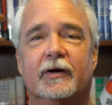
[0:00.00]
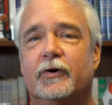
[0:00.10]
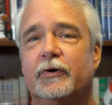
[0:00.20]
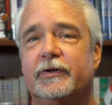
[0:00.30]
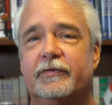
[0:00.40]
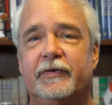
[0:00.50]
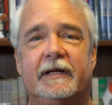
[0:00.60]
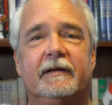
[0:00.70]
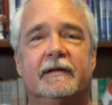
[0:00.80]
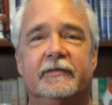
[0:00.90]
could
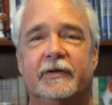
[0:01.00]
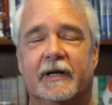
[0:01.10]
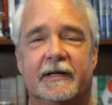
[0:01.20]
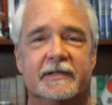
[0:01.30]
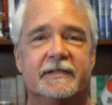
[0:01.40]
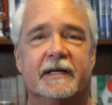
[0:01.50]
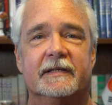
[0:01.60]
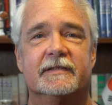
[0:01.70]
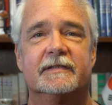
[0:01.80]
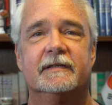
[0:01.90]
defeat the United
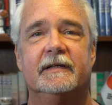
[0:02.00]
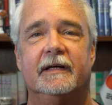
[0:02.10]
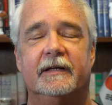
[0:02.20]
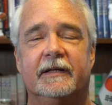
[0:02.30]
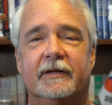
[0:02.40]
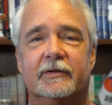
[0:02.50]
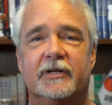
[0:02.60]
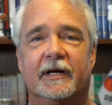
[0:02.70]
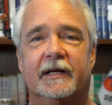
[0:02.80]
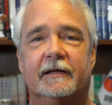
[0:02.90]
States in
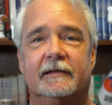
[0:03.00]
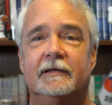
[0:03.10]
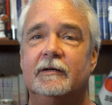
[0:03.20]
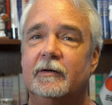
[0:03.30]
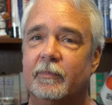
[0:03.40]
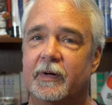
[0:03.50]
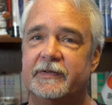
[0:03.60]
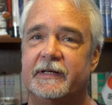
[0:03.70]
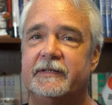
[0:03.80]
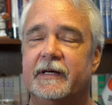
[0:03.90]
Indochina?
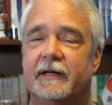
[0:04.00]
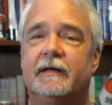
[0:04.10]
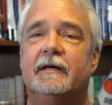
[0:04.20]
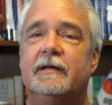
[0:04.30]
But they did.